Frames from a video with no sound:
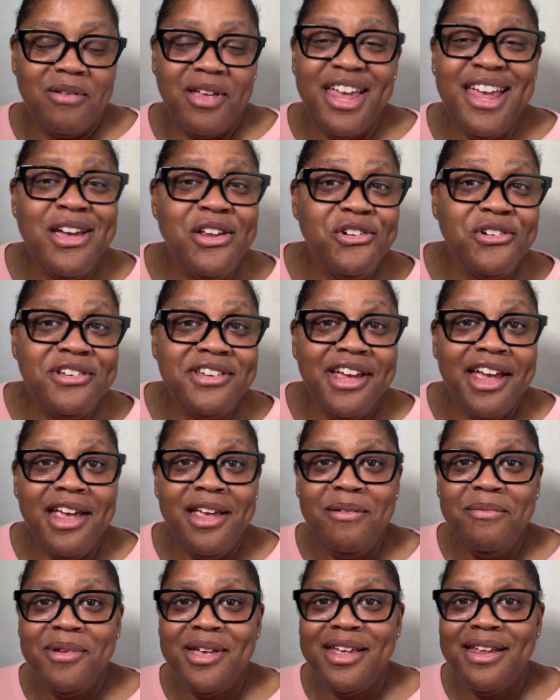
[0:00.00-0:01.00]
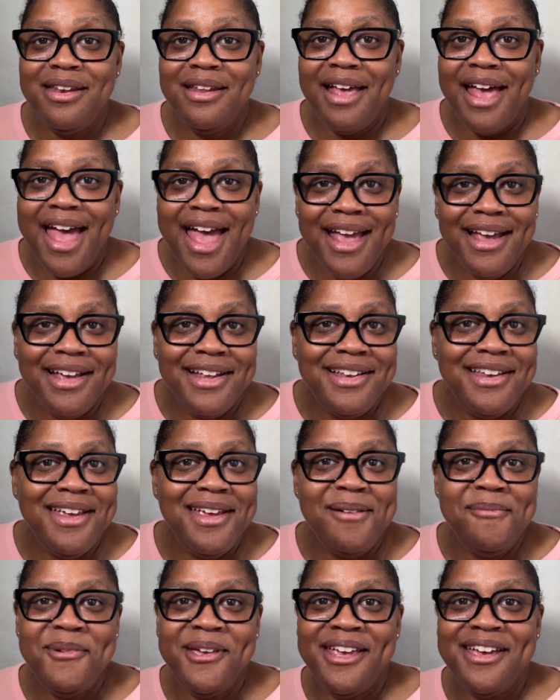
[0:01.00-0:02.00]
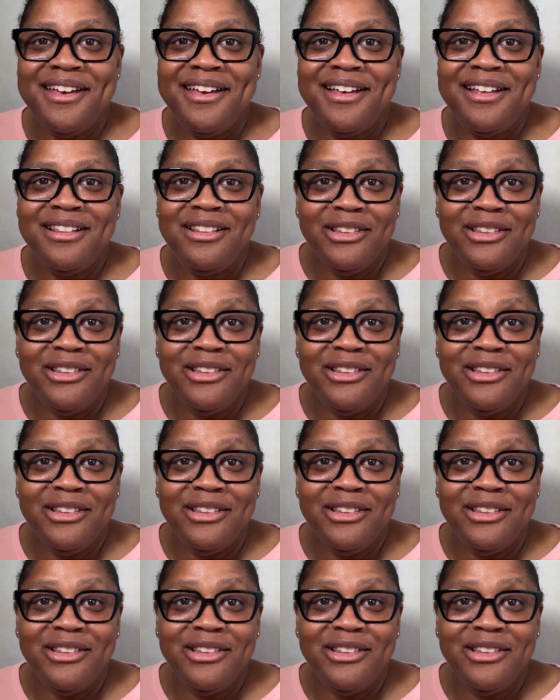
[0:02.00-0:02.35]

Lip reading: Entertainment, academia,